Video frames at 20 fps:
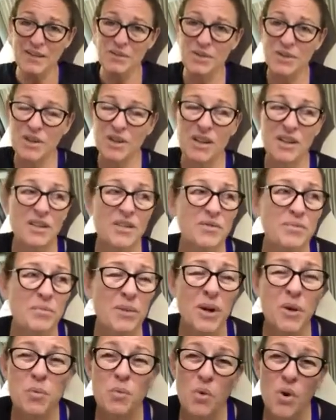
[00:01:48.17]
It was kind of
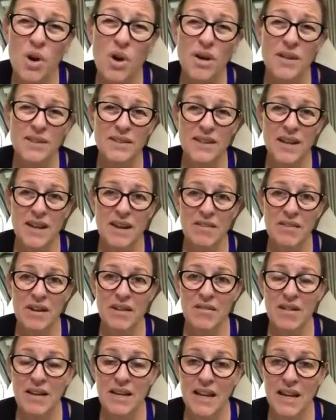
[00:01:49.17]
my worst
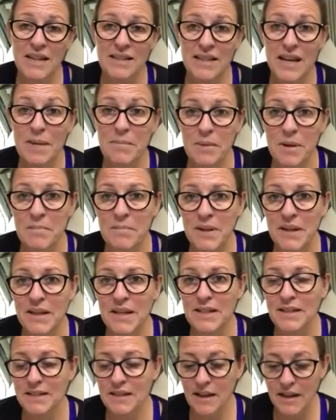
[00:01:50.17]
area, I guess, at my
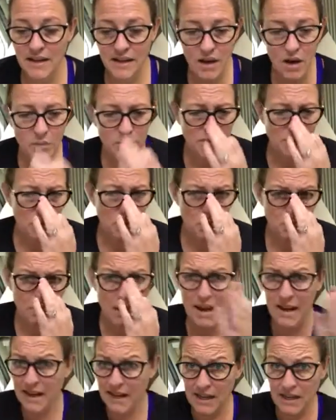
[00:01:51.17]
biggest. Like I was all
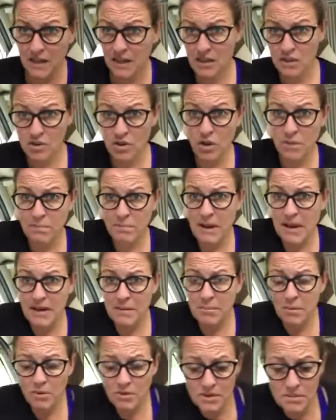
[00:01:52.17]
belly, top belly,
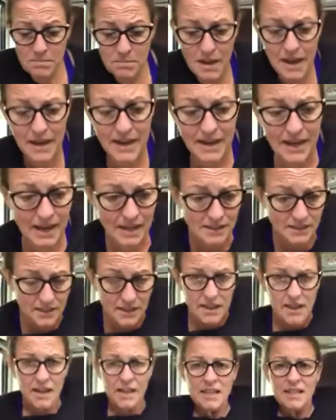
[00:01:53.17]
bottom belly, and
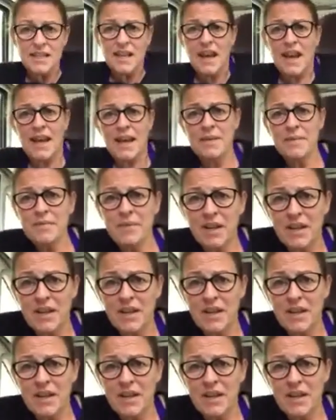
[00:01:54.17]
yeah.